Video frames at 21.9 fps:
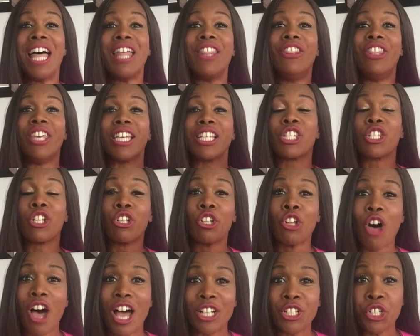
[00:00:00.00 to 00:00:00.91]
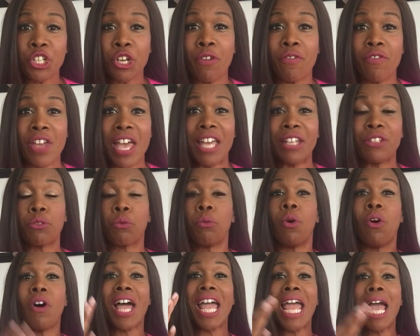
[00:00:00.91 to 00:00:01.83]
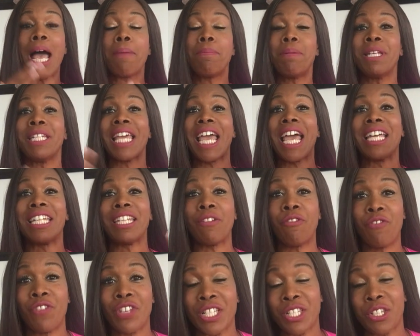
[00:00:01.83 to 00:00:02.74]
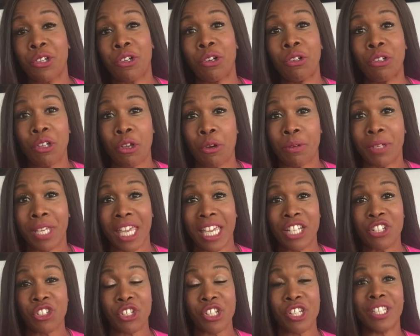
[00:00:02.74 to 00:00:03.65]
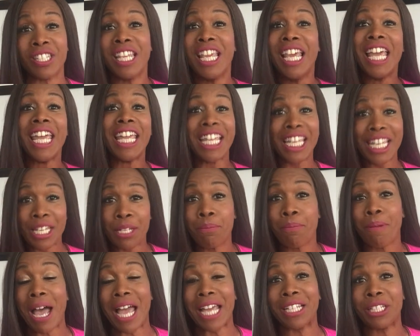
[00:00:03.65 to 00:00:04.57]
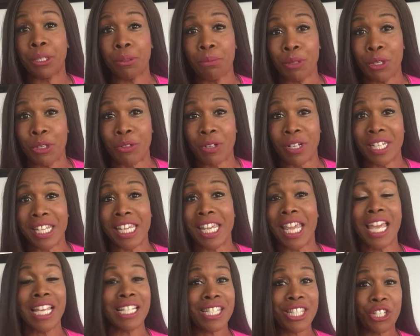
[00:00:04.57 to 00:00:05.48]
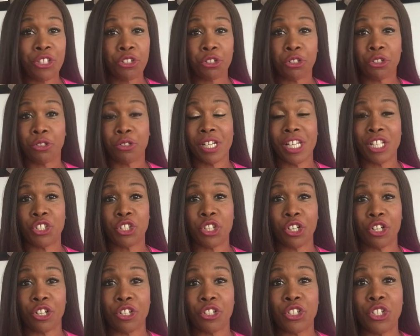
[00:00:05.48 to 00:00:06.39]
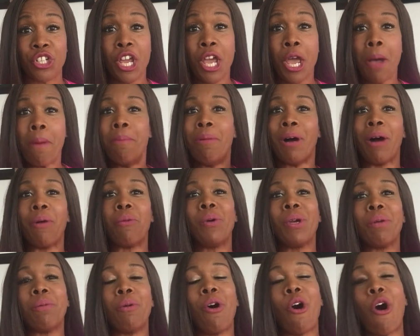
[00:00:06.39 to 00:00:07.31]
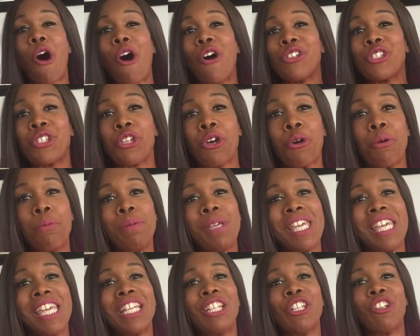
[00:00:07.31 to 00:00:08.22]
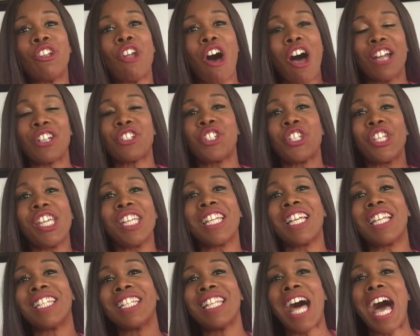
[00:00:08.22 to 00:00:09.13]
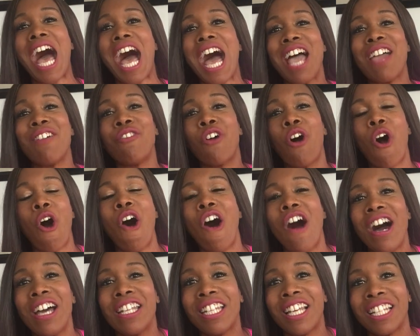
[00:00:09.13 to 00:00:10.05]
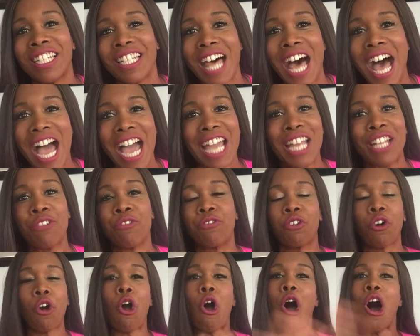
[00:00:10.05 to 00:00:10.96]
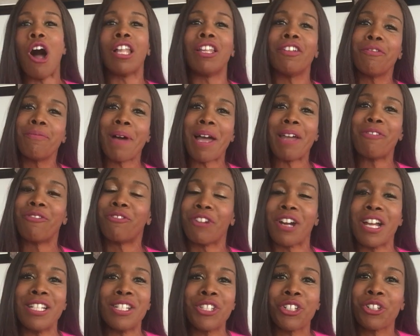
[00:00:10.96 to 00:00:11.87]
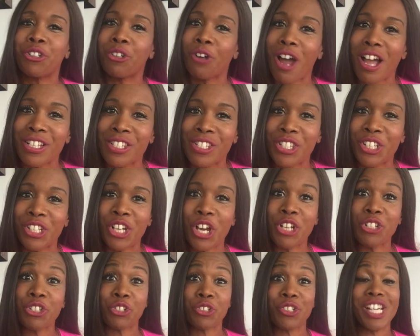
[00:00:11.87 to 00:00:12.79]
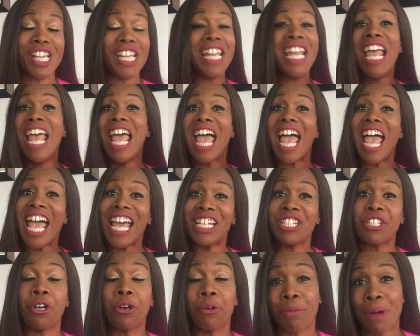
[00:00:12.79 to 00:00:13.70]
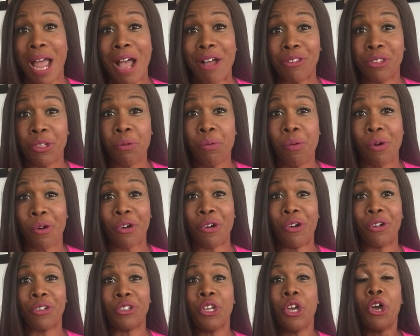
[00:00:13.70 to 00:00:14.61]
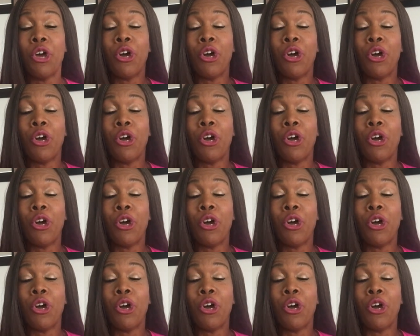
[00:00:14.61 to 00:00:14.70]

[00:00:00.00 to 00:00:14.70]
This launch event will happen at a physical location in my community at CedarCreek Church, but we will also be launching live online for all of my friends across the country and around the world